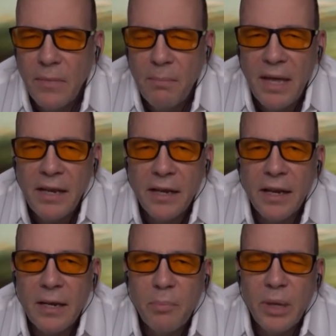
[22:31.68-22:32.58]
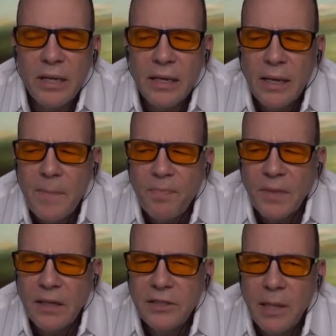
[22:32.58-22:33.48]
Midianite, but
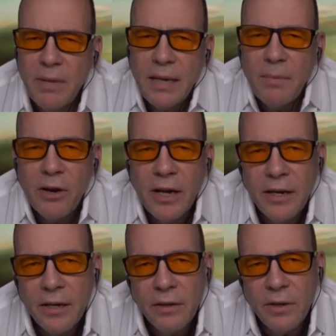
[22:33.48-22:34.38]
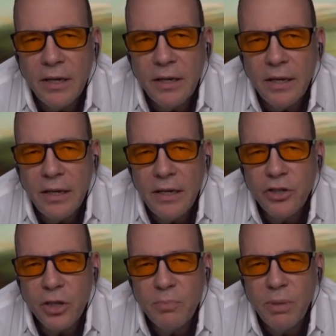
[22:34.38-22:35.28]
somebody married into into
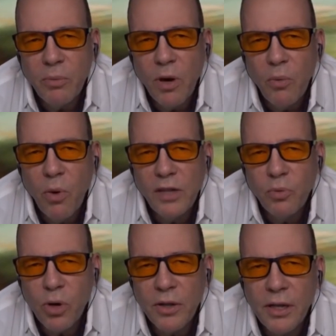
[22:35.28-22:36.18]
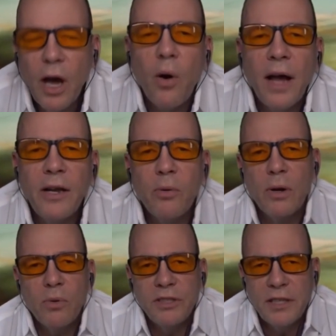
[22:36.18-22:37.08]
Egypt. But what, what weren't the? Oh, I know
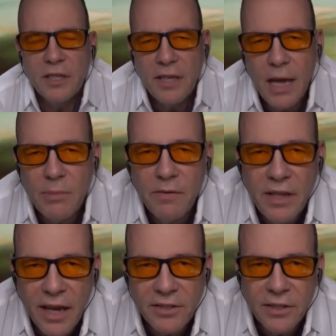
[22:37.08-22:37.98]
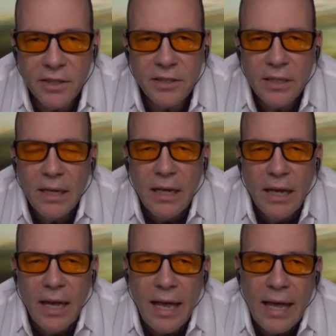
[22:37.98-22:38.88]
what it was. At the time of the Exodus,
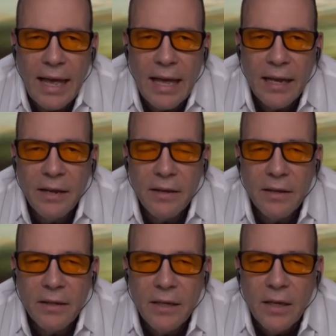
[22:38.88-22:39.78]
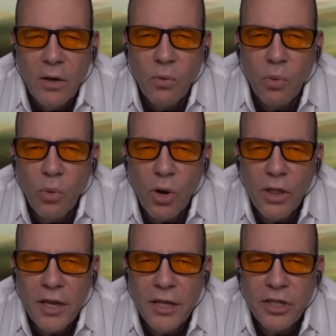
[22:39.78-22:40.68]
and uh,
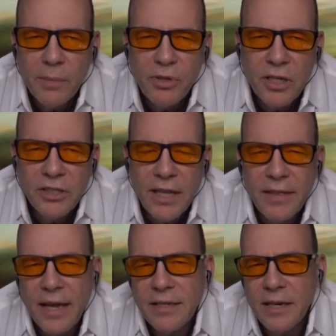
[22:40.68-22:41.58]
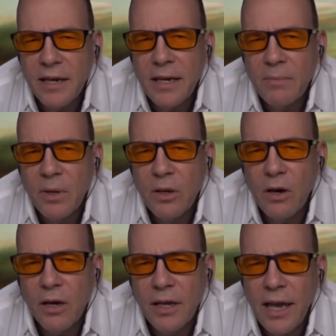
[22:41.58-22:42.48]
were the Egyptians at that time
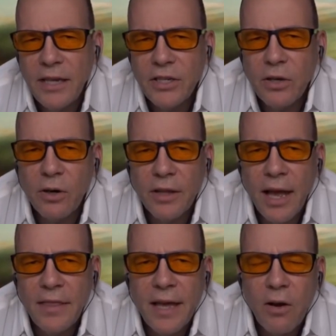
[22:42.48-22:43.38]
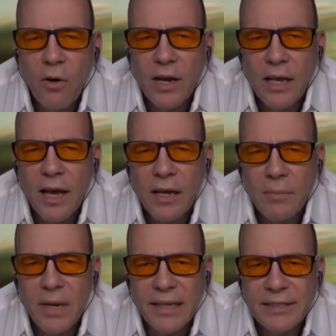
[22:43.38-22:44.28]
Caucasian, or had they already
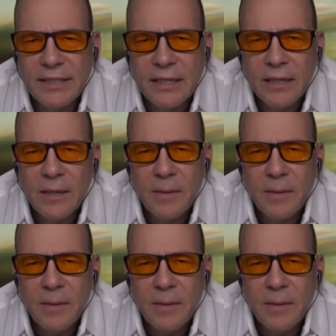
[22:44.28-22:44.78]
gotten mixed?